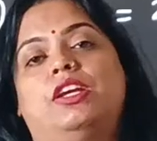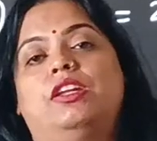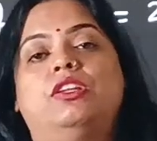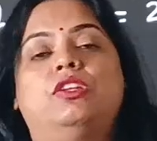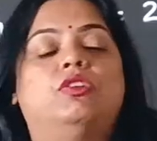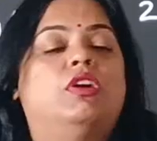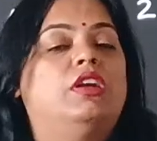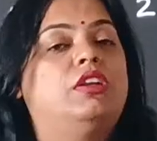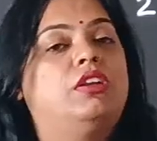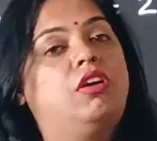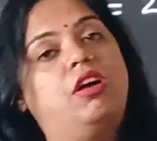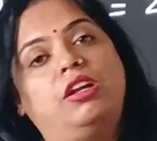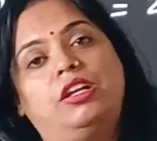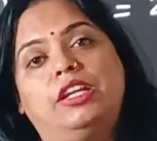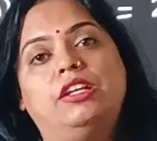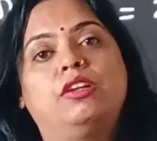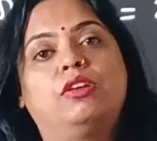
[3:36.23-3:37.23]
you are
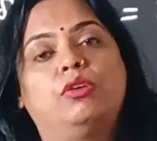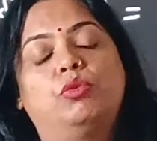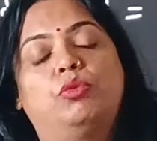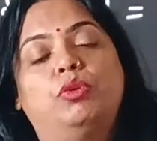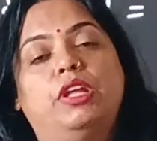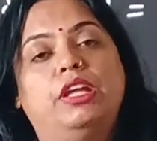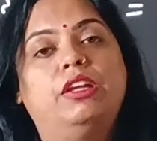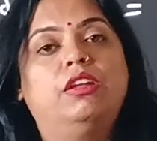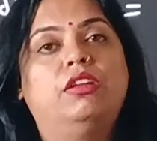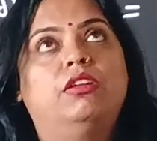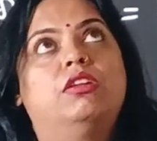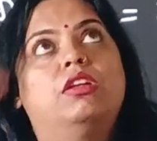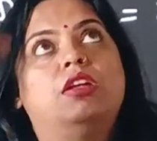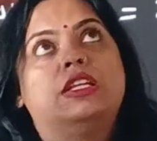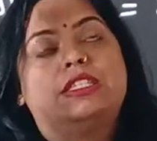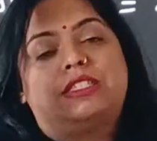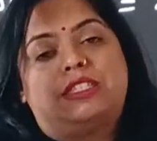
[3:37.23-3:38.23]
not including
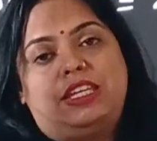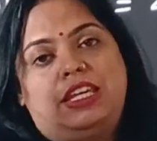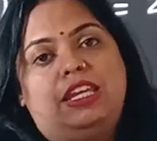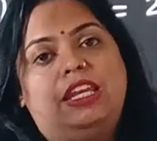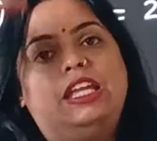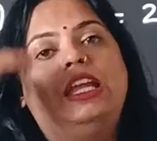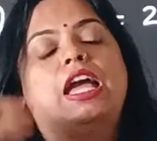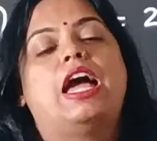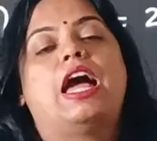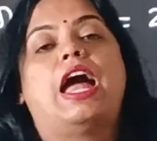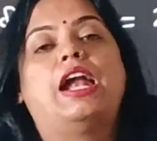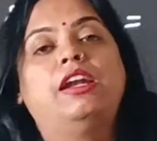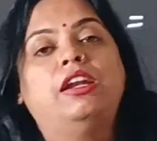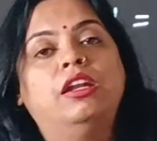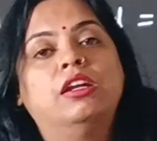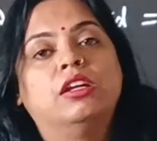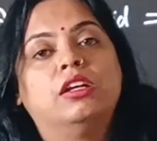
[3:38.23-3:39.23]
ceiling
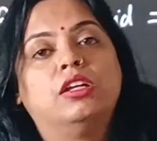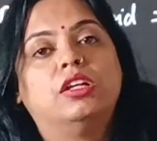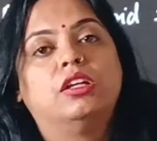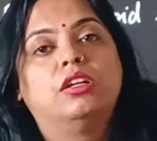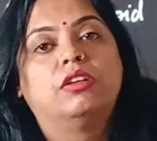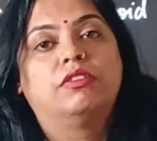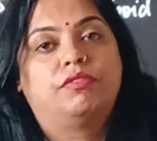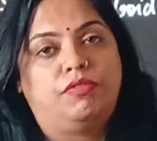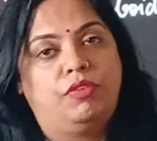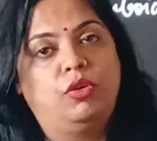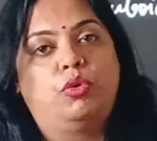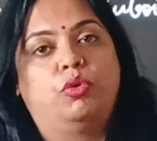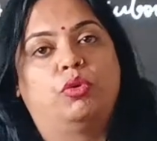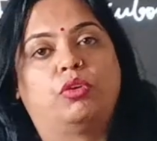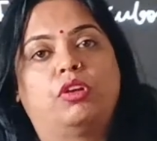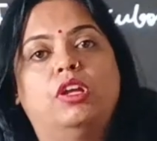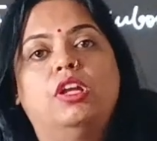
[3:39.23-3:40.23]
and
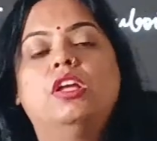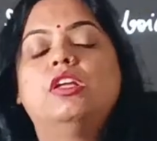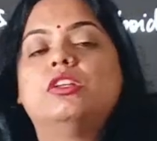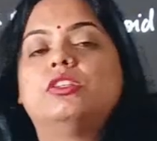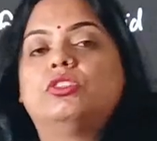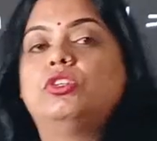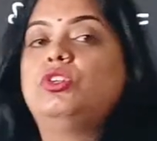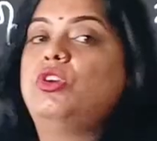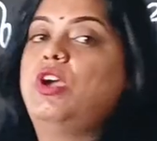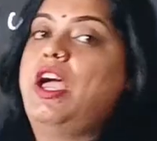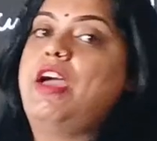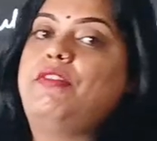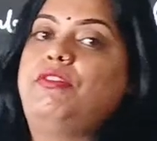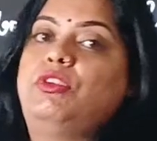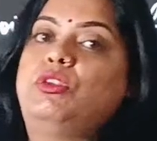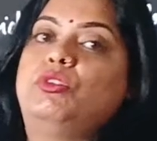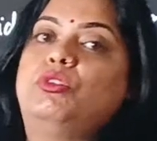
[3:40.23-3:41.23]
floor. So you
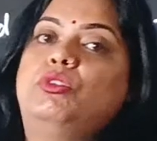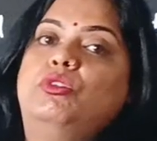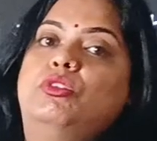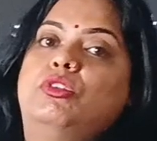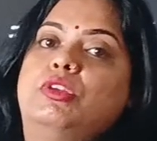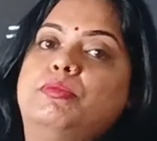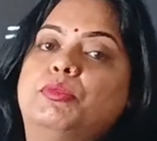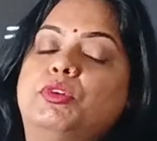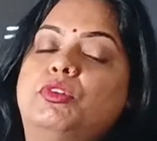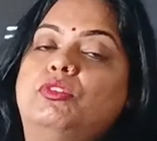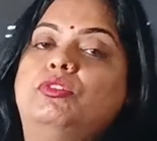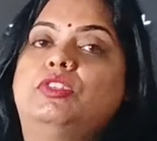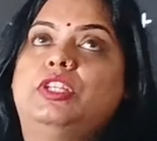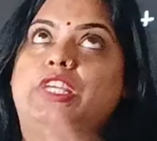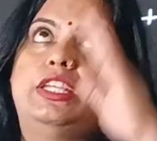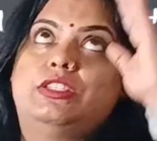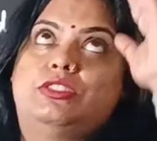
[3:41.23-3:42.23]
have to remove
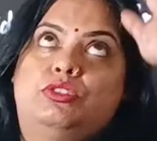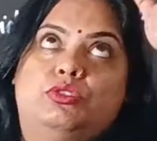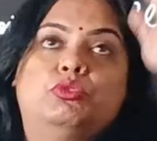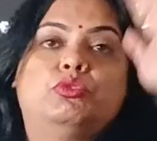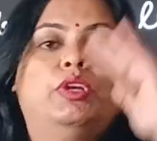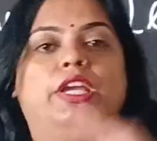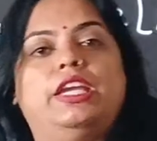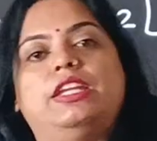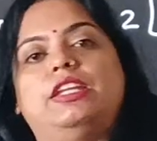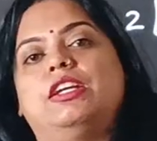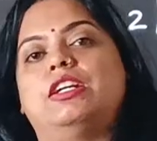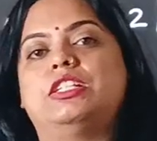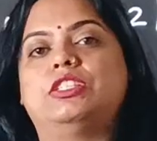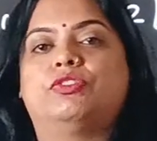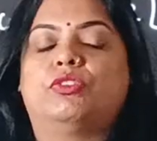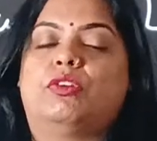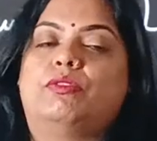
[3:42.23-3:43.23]
these 2
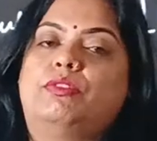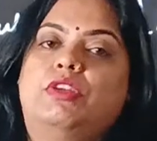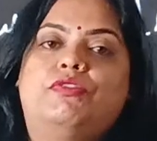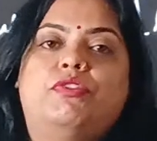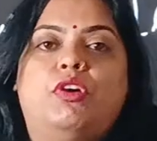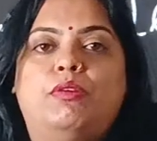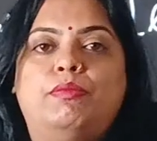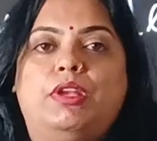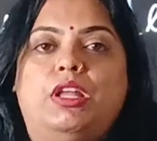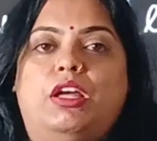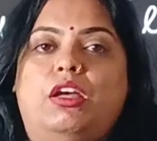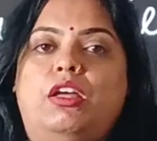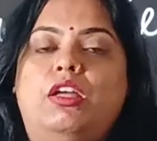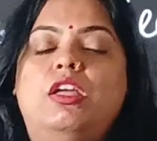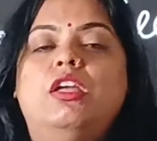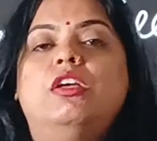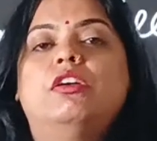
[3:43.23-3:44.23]
areas from the formula.
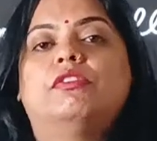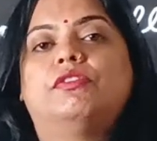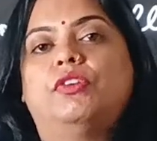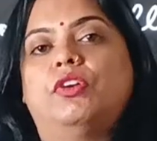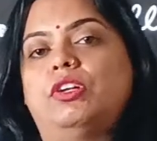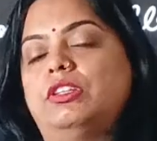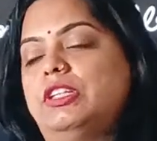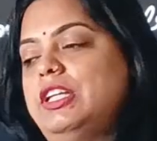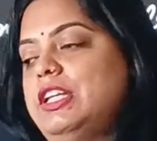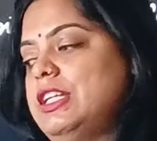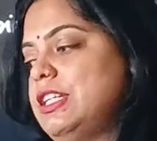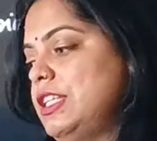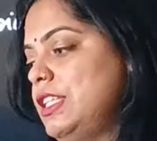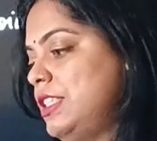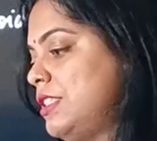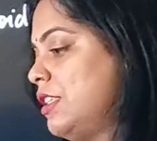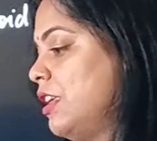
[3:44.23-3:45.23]
For
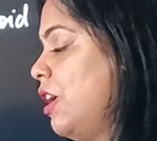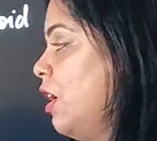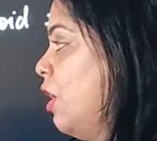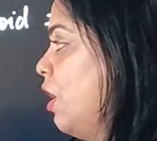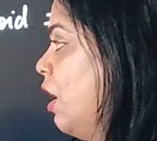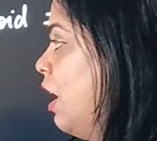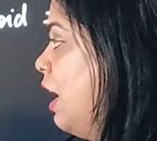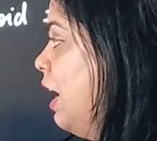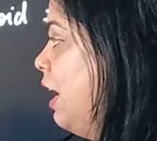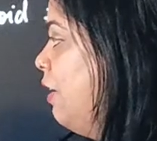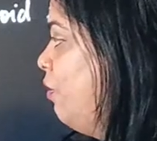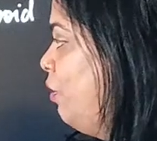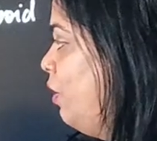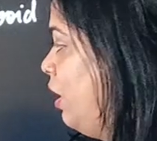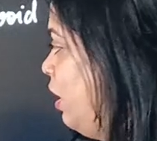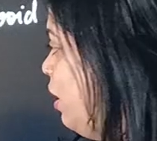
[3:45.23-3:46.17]
this I will